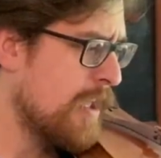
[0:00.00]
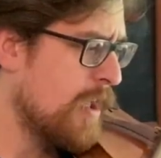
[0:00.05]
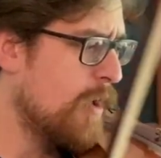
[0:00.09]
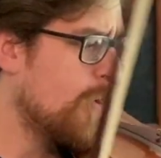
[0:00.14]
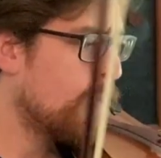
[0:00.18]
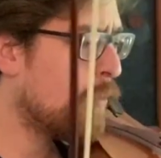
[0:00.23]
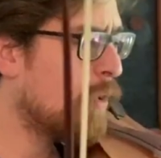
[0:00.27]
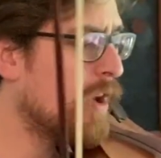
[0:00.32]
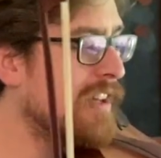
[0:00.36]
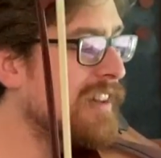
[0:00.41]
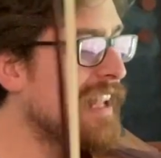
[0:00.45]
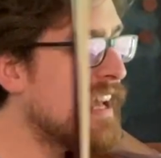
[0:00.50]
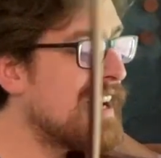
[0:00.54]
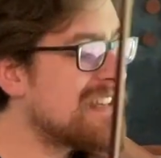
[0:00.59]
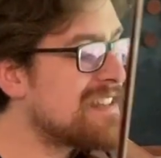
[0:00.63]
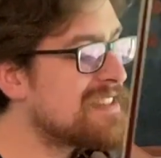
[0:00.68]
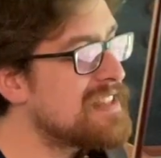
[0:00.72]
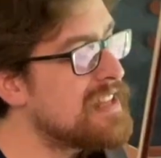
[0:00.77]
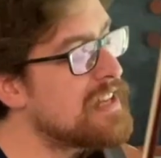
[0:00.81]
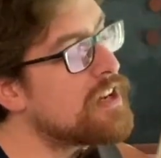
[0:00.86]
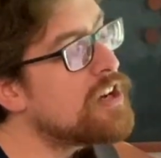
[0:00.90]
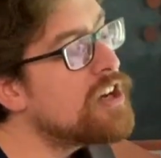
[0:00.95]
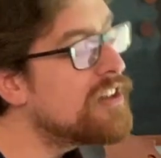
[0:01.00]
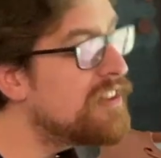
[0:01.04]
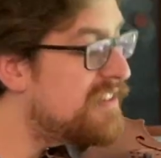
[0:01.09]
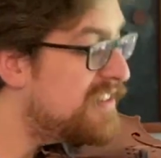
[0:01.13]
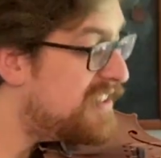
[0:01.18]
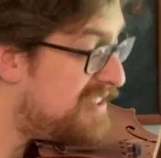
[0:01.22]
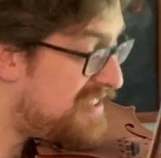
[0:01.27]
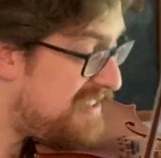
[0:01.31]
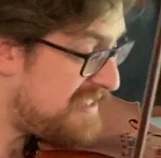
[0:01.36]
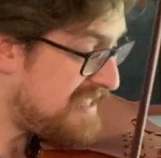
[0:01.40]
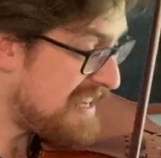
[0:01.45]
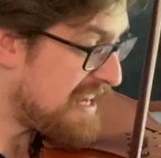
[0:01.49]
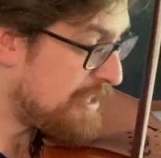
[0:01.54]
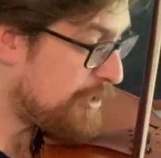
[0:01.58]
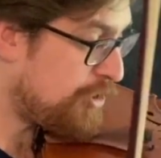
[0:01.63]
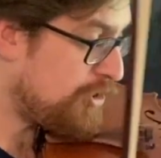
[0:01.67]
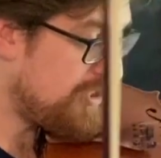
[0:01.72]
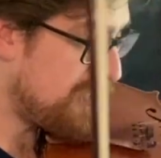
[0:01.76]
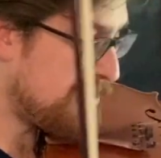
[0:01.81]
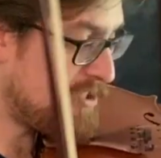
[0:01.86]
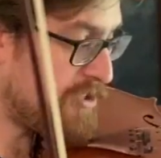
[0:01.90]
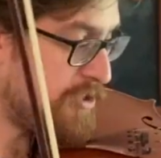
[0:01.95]
One last thing on this
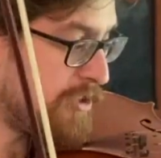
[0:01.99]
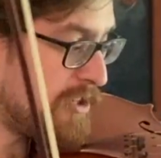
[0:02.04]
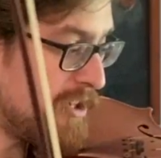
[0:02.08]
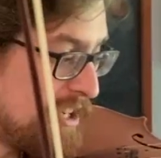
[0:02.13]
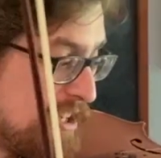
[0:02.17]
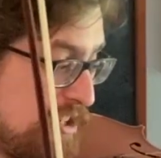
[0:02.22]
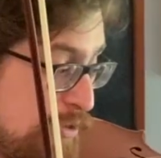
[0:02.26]
section, starting in